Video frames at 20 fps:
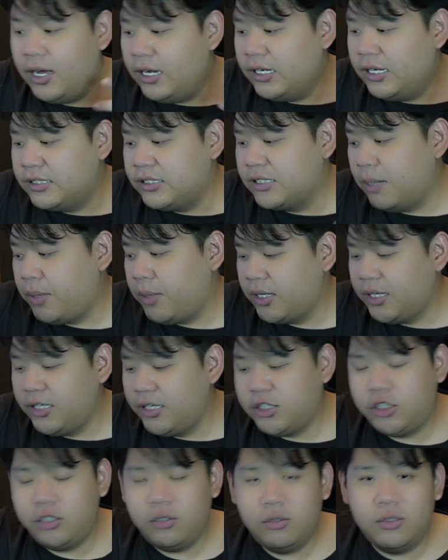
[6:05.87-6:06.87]
stomach
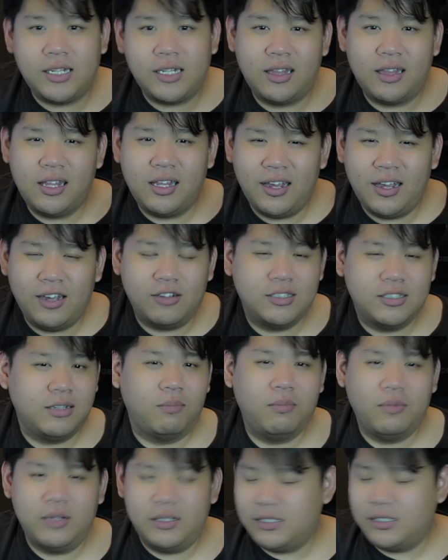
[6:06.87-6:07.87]
issues. I think I got some
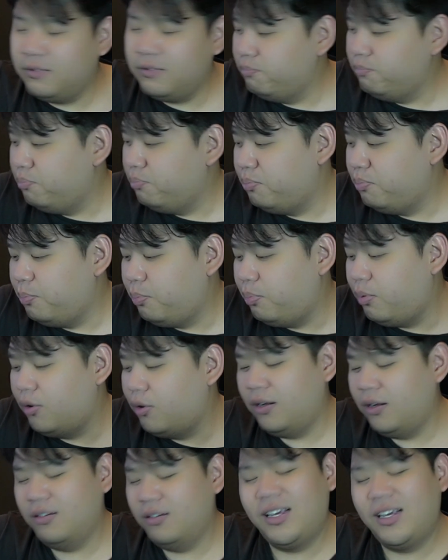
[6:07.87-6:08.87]

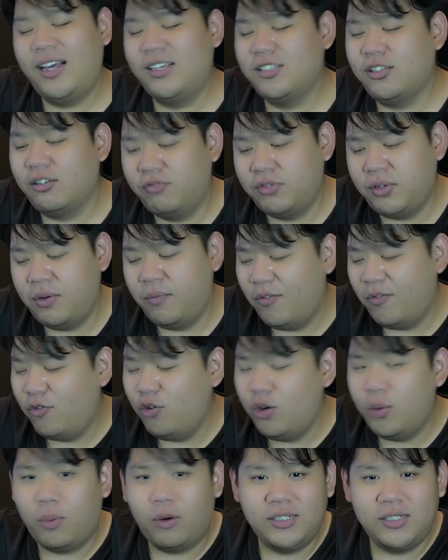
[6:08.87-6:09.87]
case of
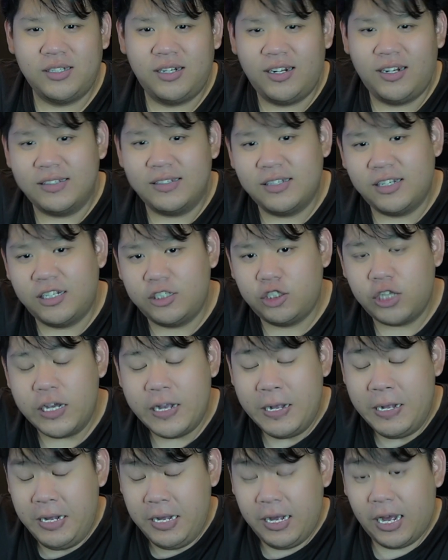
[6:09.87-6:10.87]
food poisoning and such.
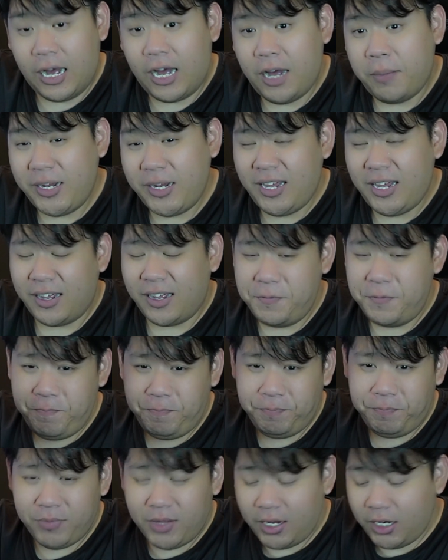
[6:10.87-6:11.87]
But yeah,
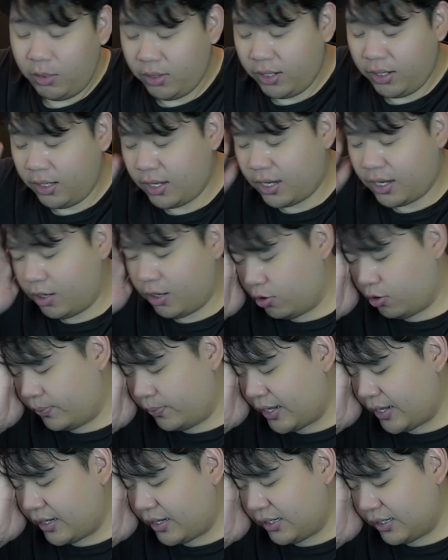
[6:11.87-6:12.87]
anyway, I hope
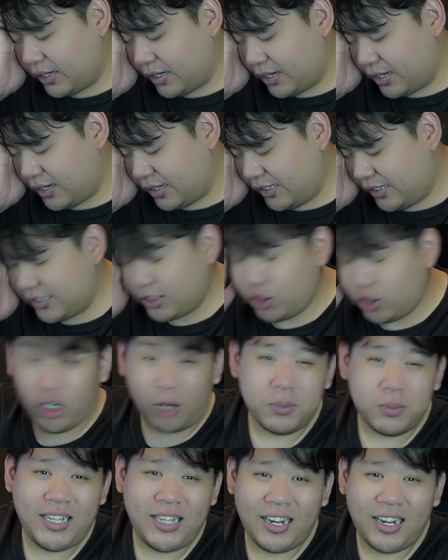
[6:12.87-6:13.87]
that this
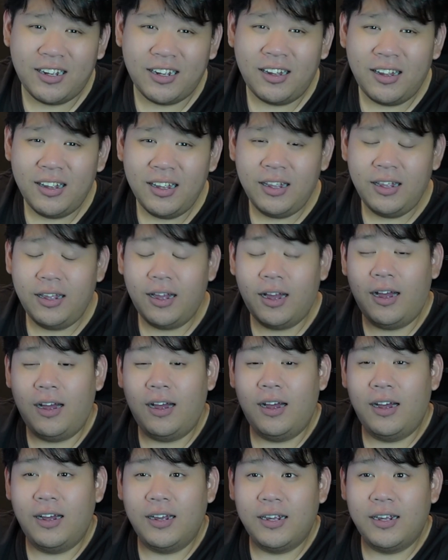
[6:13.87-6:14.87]
jobs data
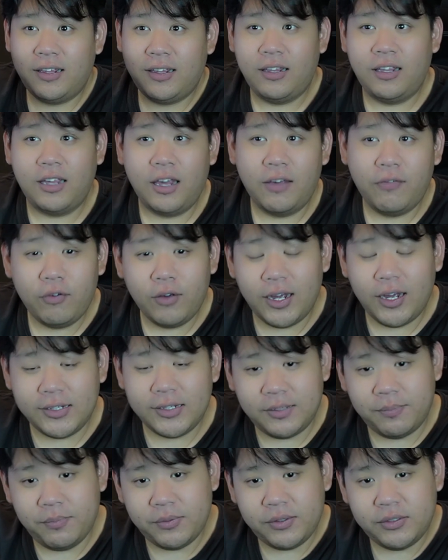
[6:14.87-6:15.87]
gave you guys
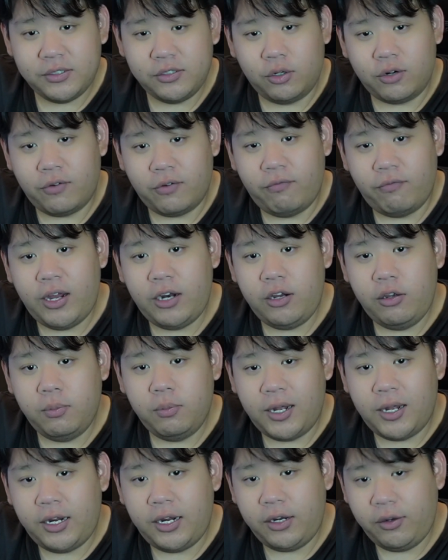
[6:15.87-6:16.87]
some sort of value.
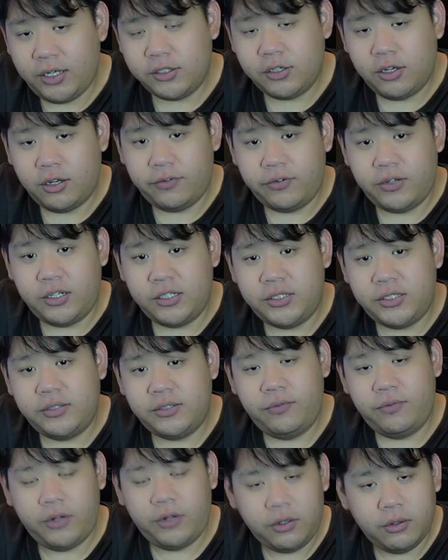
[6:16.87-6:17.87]
But anyway, that's all for this
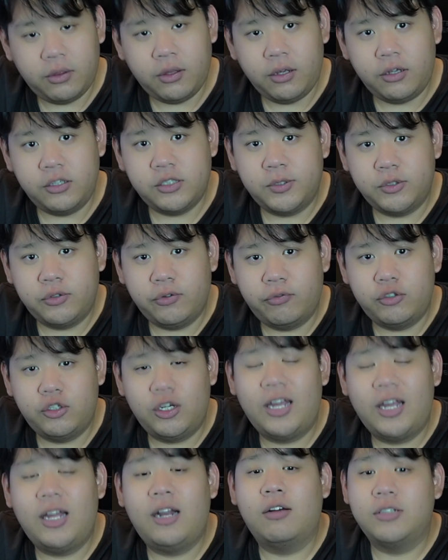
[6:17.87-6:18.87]
video. Thank you so much for watching,
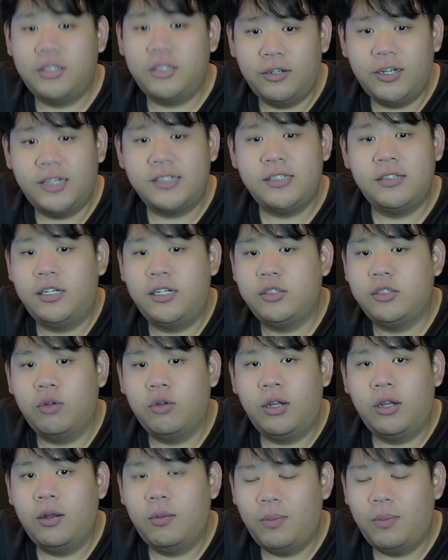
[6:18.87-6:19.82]
and I'll see you guys in the next one.